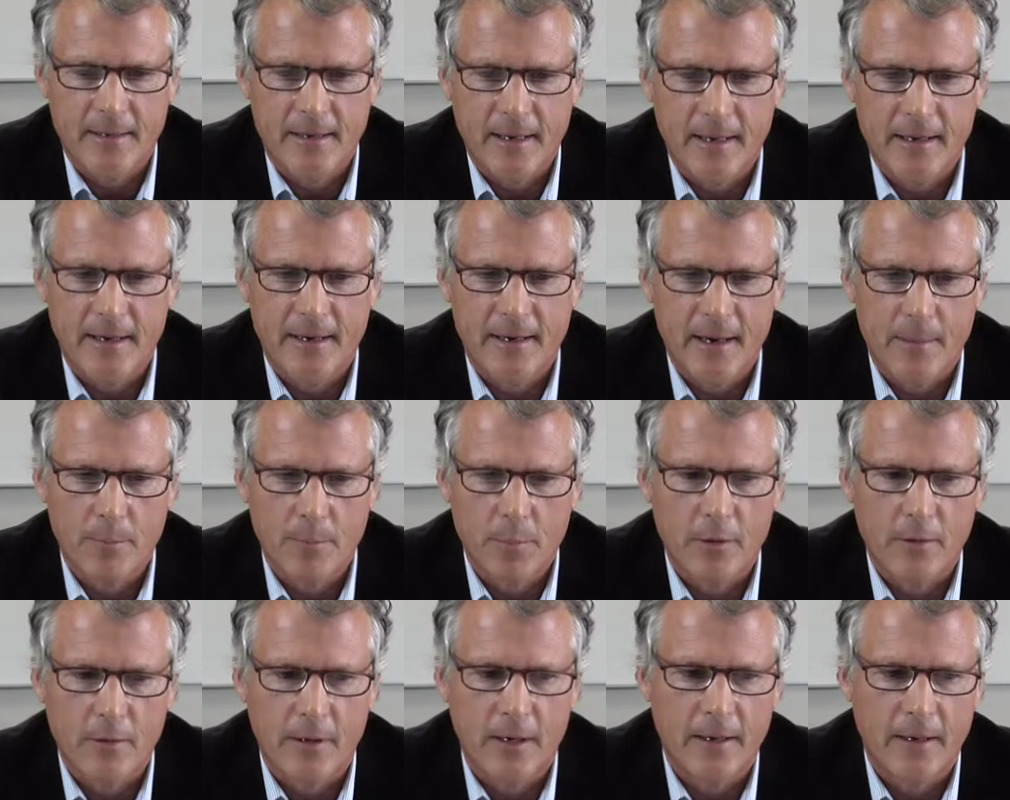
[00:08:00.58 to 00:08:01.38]
done a
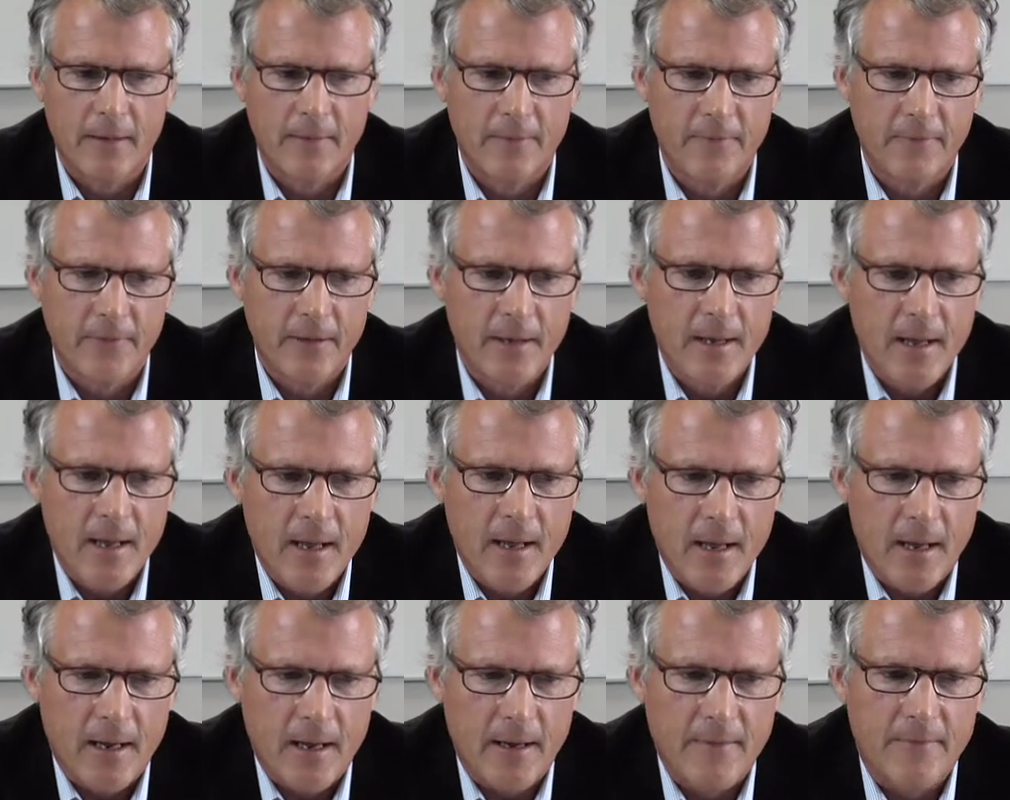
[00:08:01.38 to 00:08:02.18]
number of
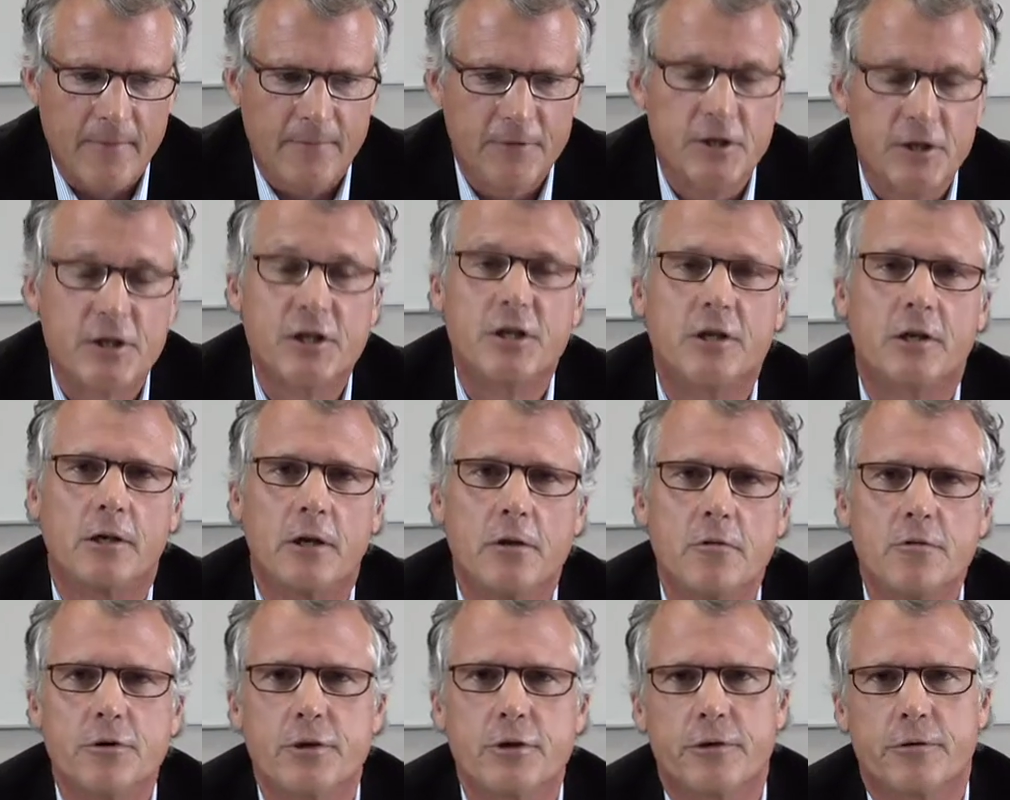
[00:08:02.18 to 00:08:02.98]

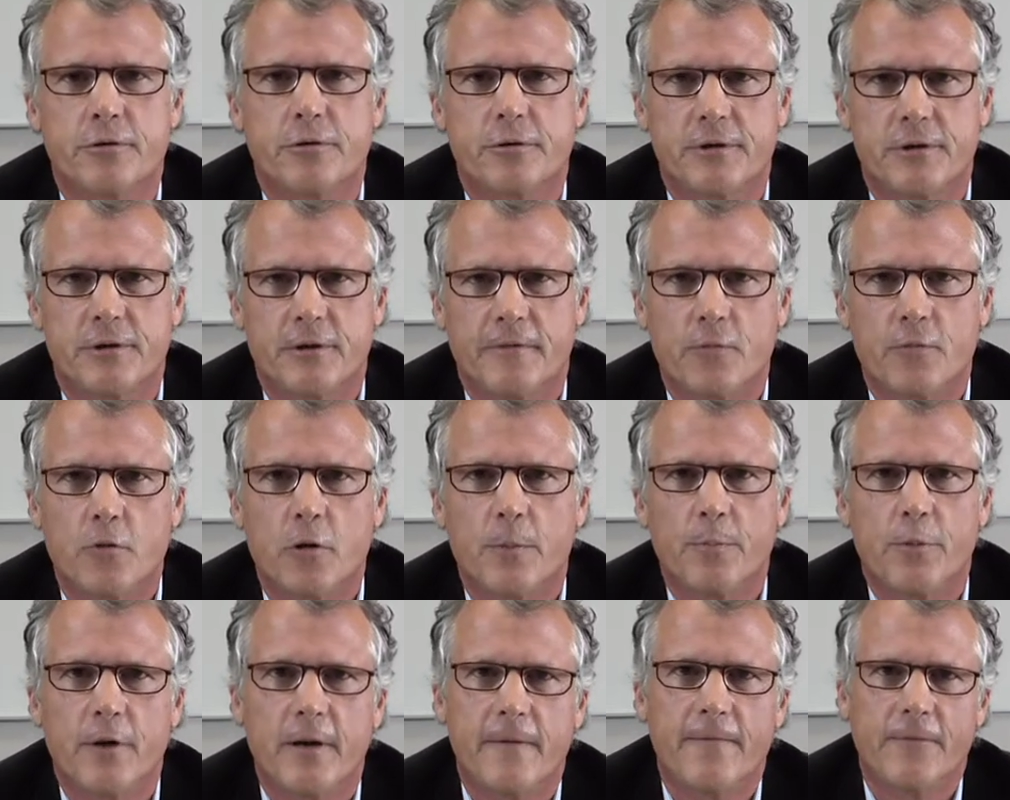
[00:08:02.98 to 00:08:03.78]
disclosures of
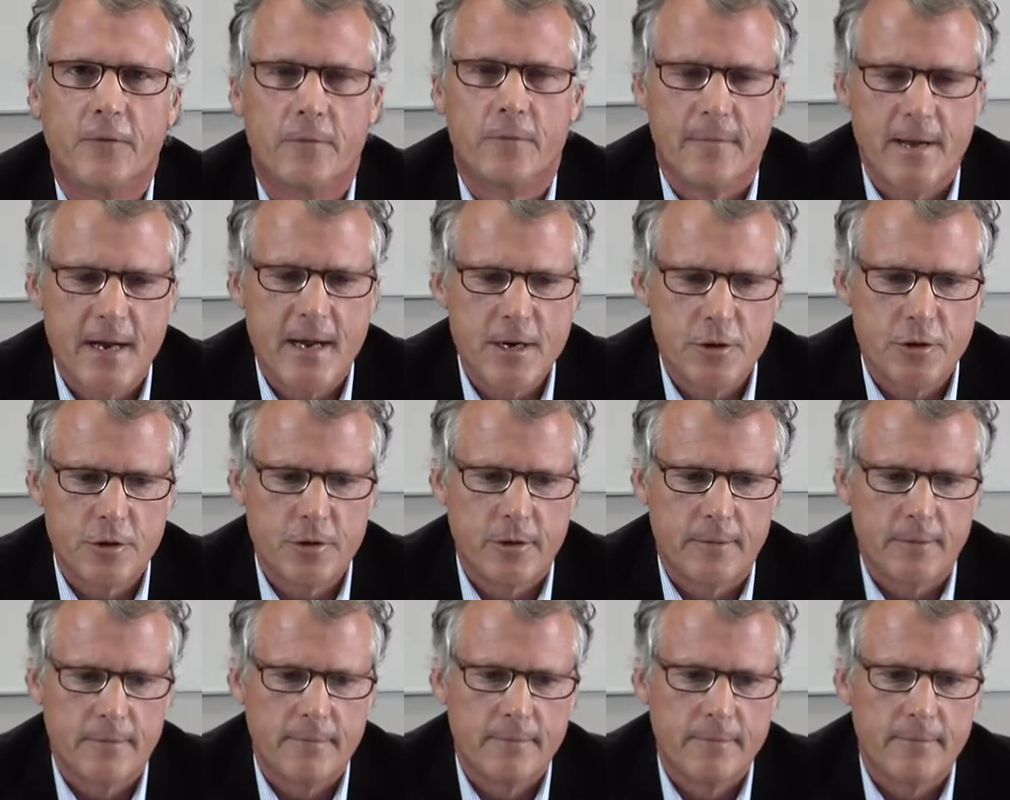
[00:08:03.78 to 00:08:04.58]
corporate
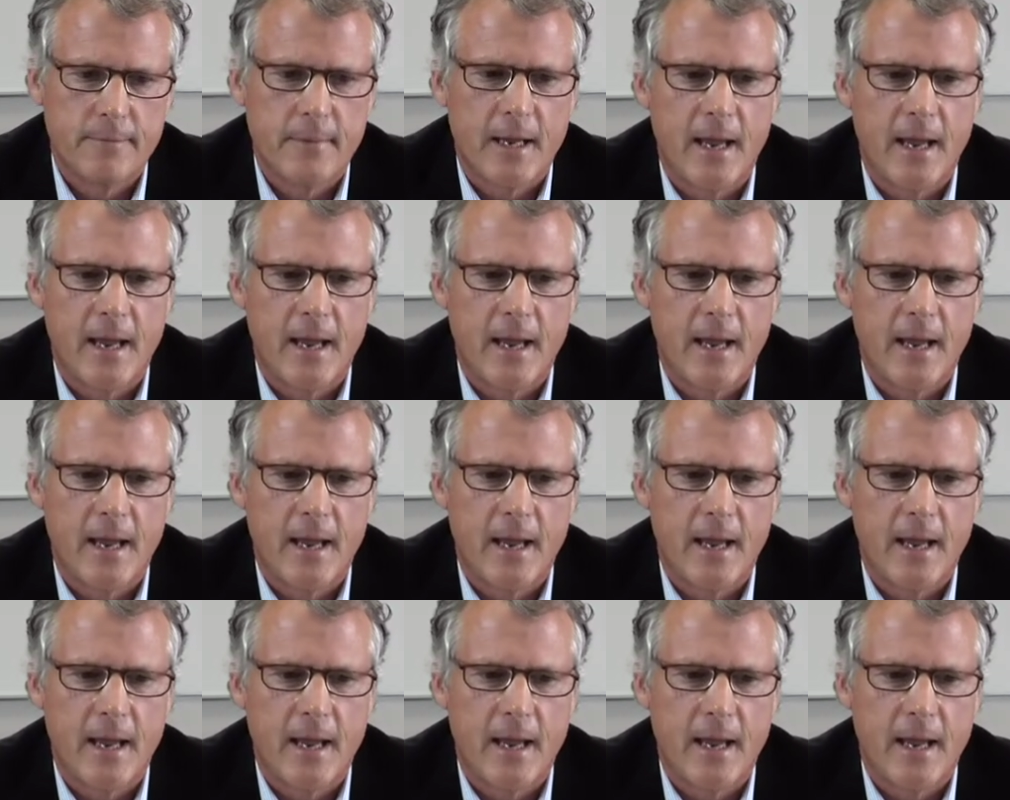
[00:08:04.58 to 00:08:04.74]
information,